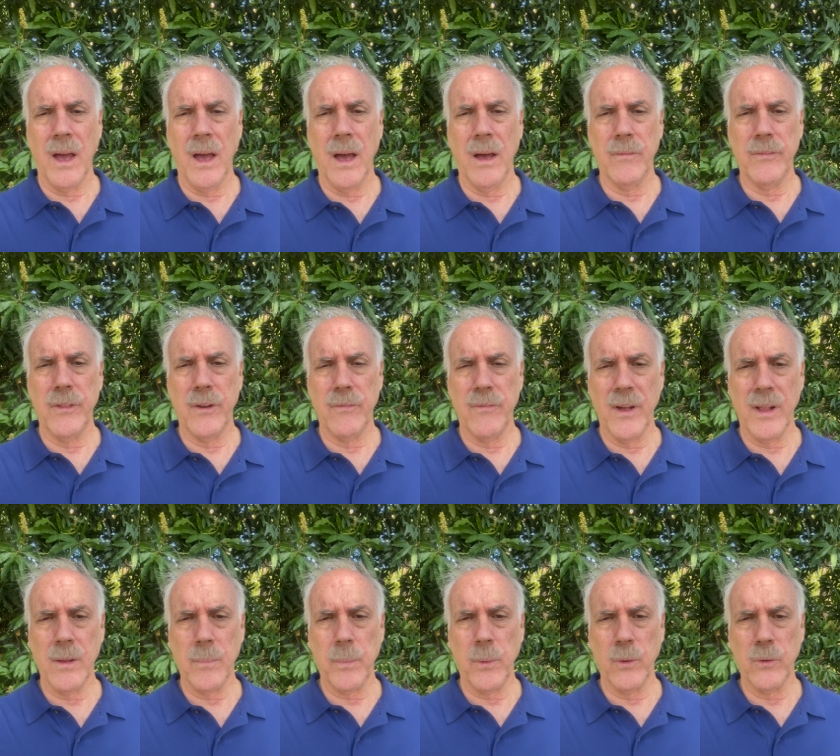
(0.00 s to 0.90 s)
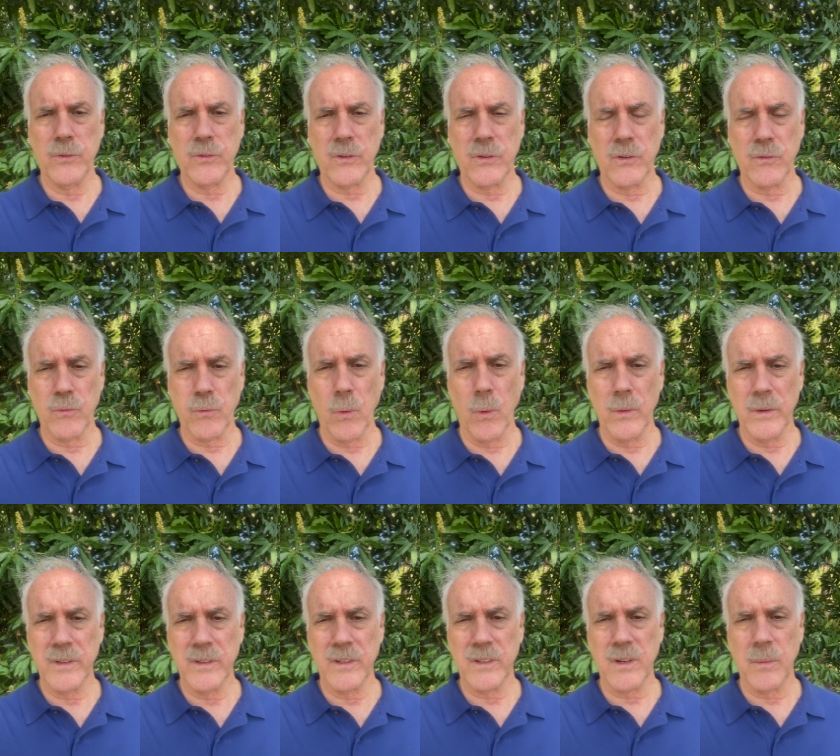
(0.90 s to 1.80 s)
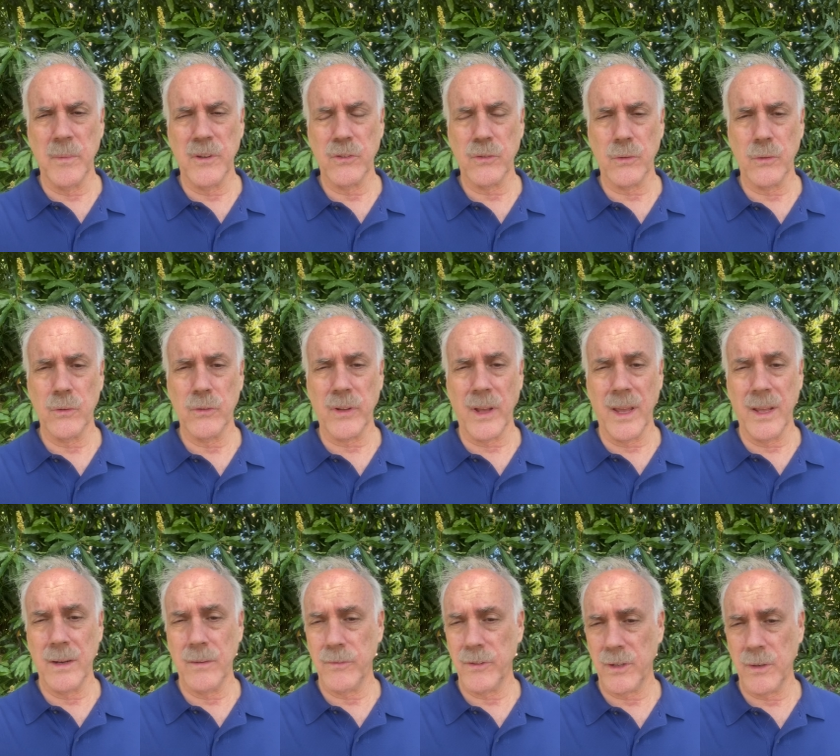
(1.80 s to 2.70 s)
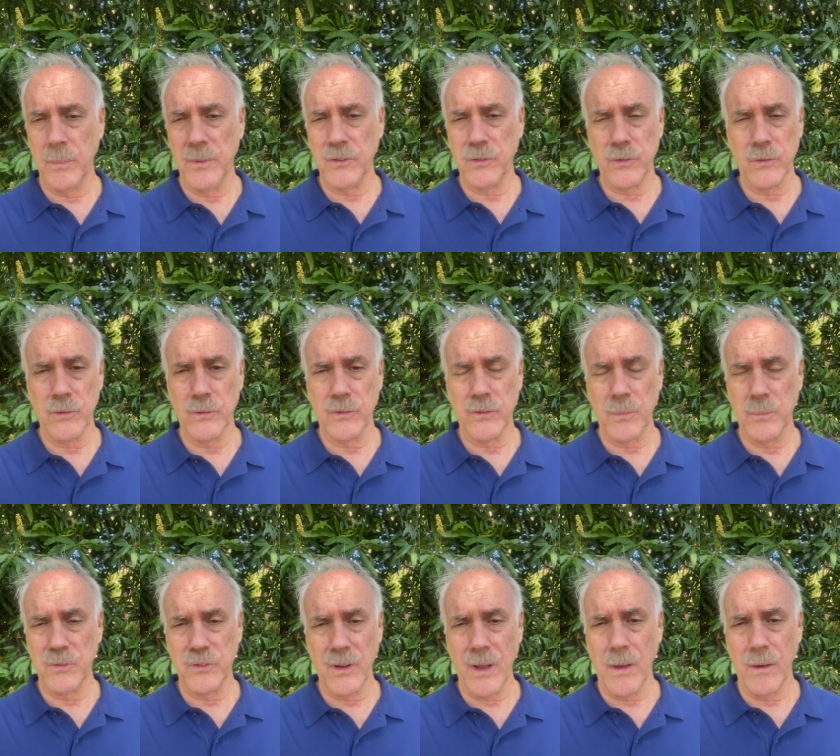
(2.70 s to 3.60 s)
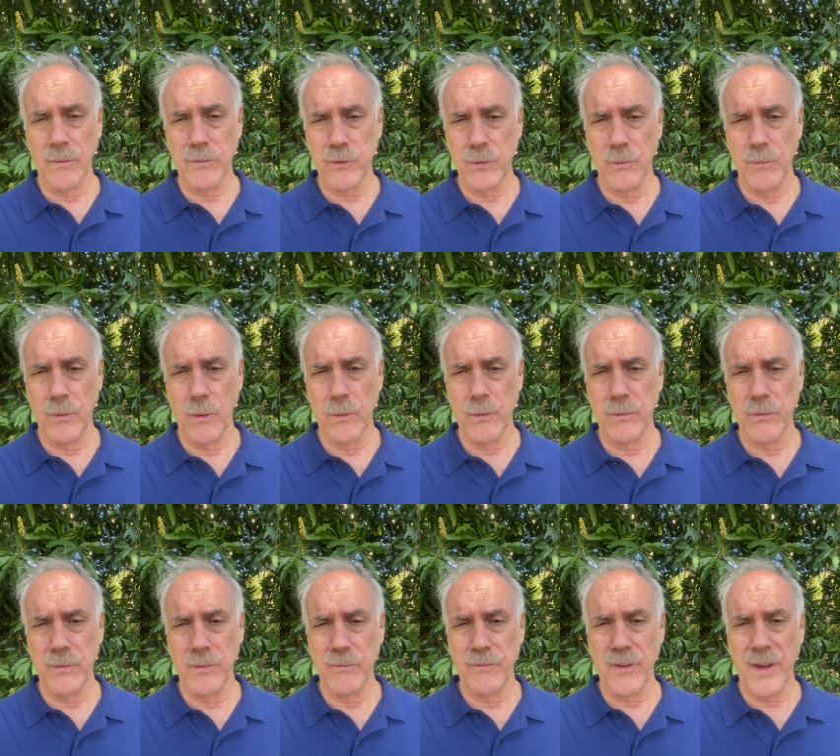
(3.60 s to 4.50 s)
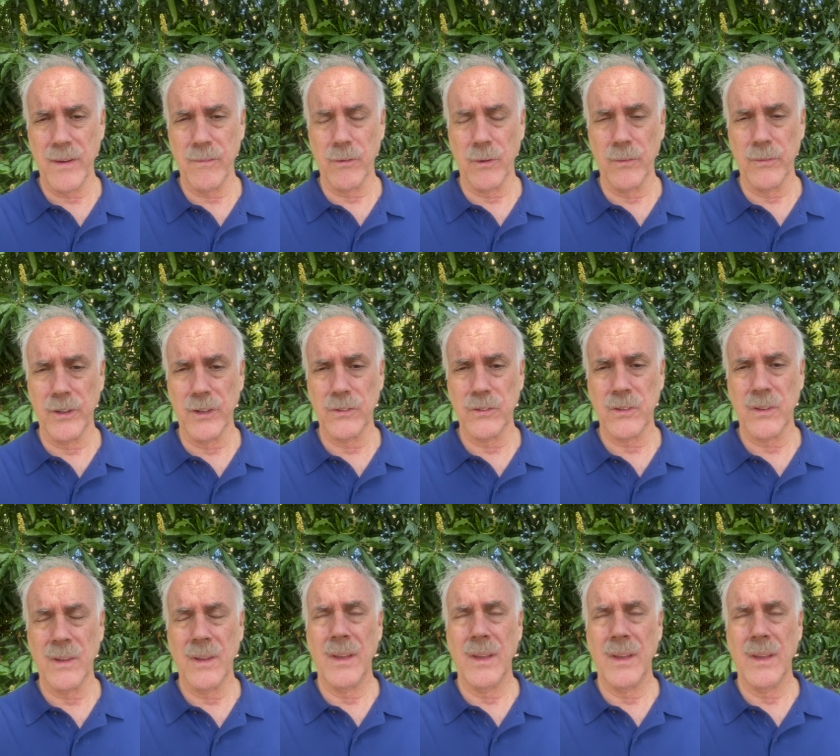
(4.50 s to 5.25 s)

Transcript: of the developers controlling the commissioners and of the commissioners themselves who voted in favor of this.